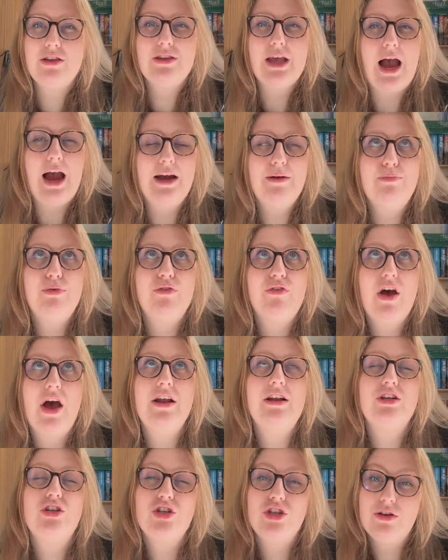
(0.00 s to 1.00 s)
I
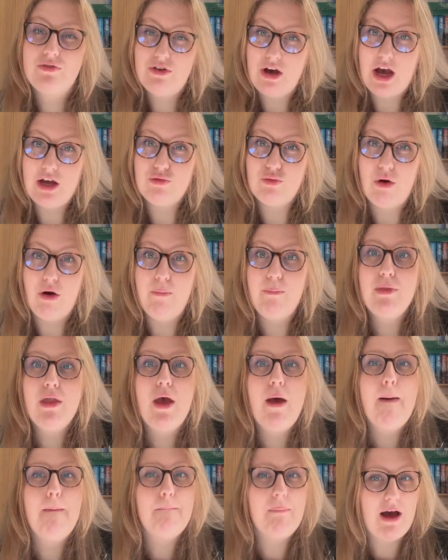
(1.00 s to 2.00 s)
preferred it to the first one,
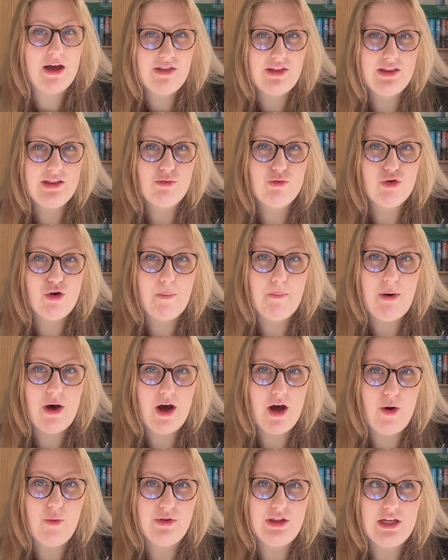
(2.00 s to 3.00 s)
but I think they were on
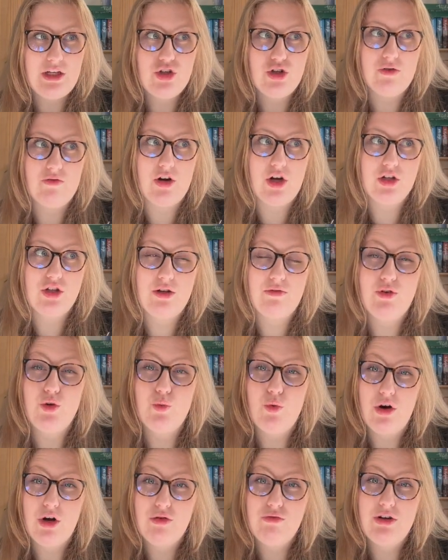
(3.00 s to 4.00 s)
par with each other. So if you
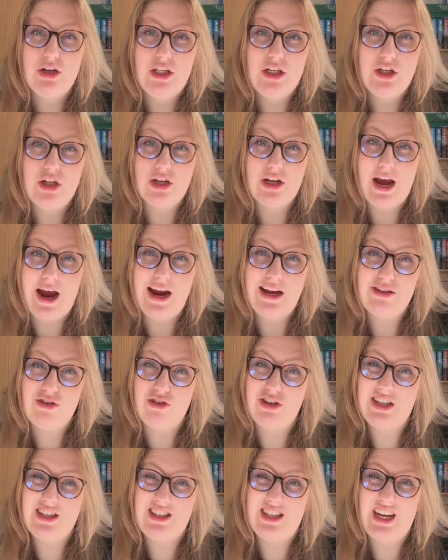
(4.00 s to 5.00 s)
want a really good ice
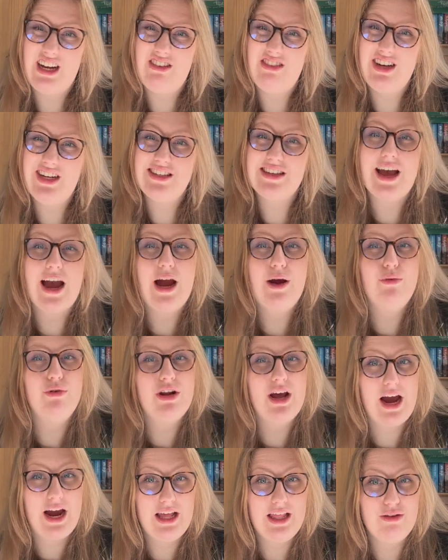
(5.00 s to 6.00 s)
hockey series, I would
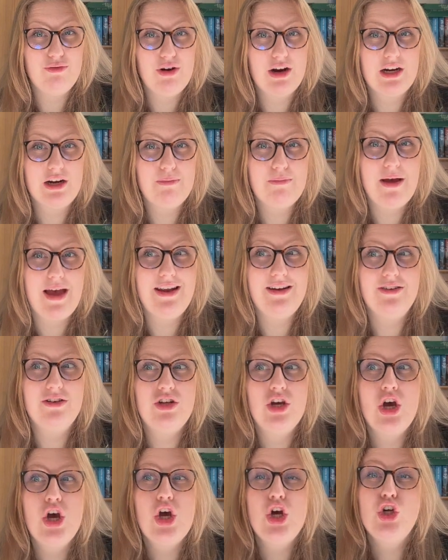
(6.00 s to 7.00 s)
highly recommend
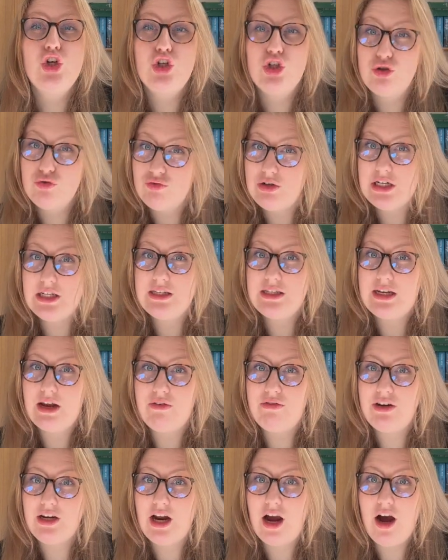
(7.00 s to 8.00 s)
to read
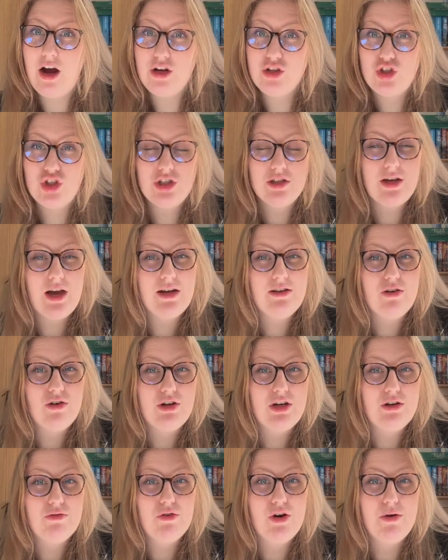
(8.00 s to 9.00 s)
Stephanie Archer's ice
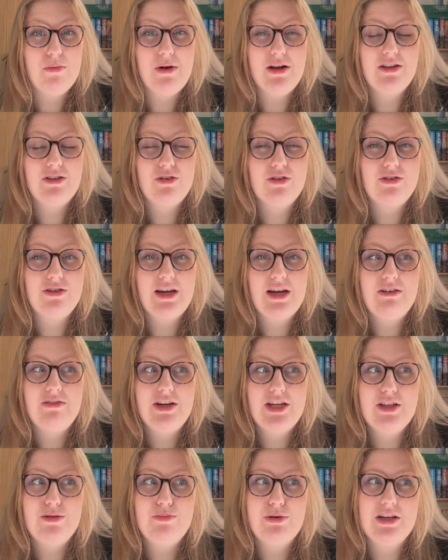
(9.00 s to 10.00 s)
hockey romance
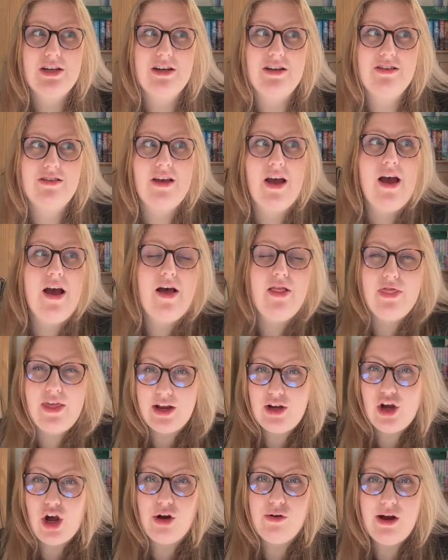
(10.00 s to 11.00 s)
series, because they
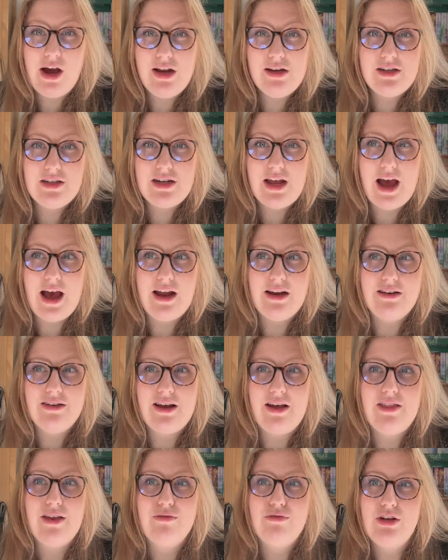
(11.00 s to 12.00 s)
go hand in hand
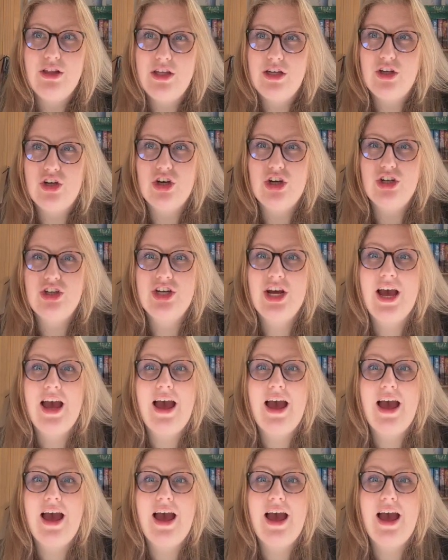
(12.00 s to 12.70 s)
and they're really good,